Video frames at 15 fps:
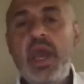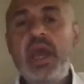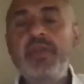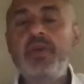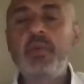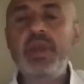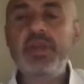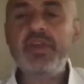
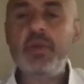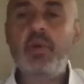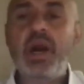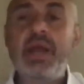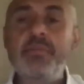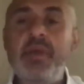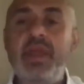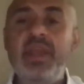And the reason
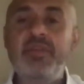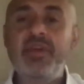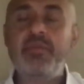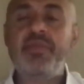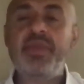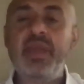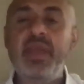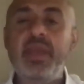why many of
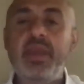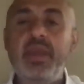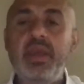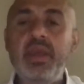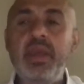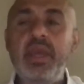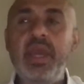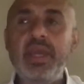them think
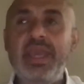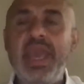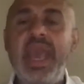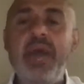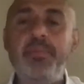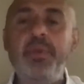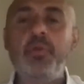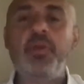it
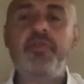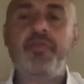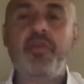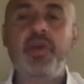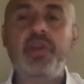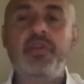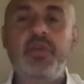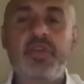can't be
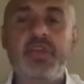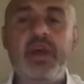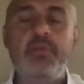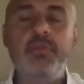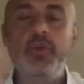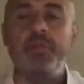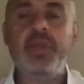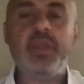referring to
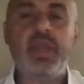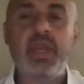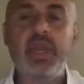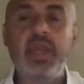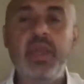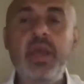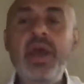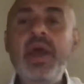some human
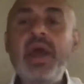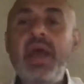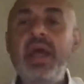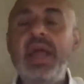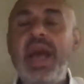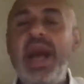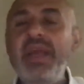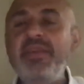king,
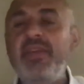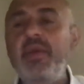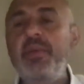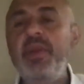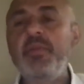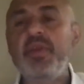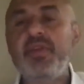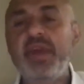it has to
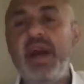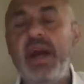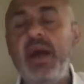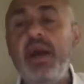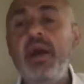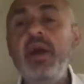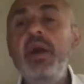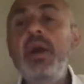be
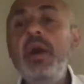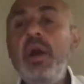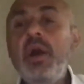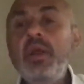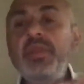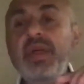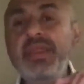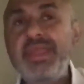Messiah,
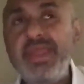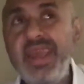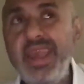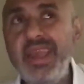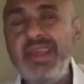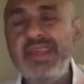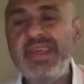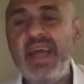the
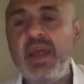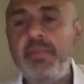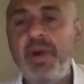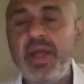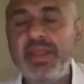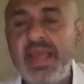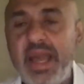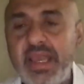thing said
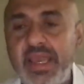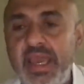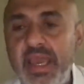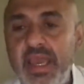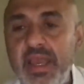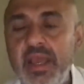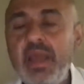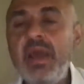about that
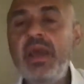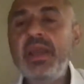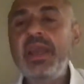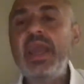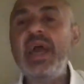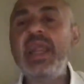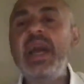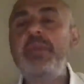king
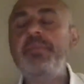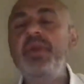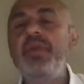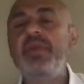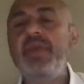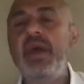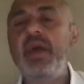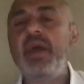cannot be
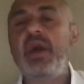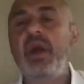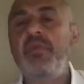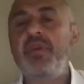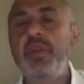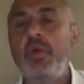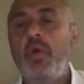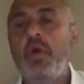said
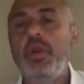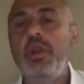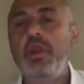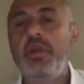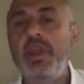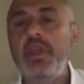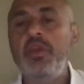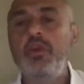of an
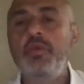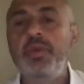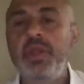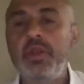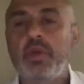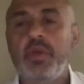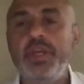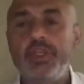ordinary
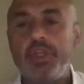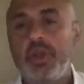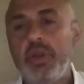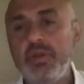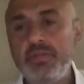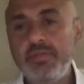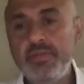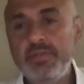human creature.